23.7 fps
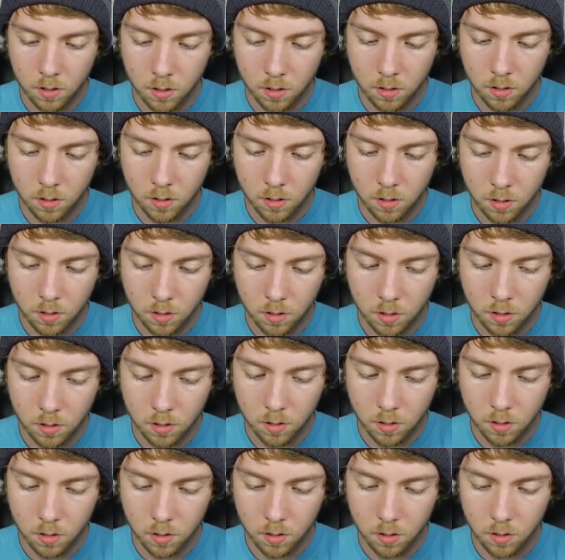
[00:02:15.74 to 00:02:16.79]

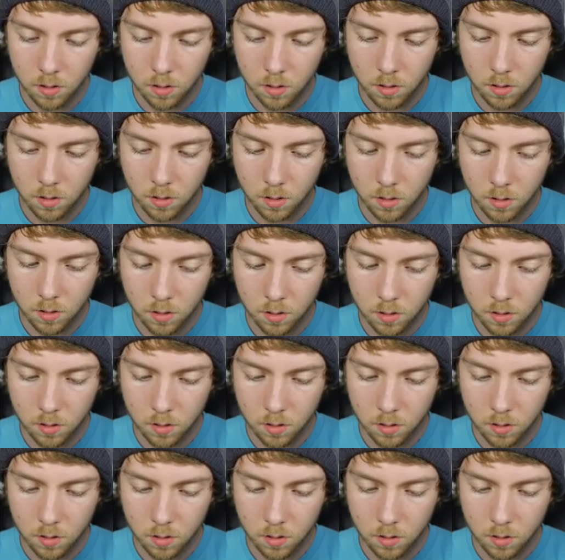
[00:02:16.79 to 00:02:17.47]
Nothing is said.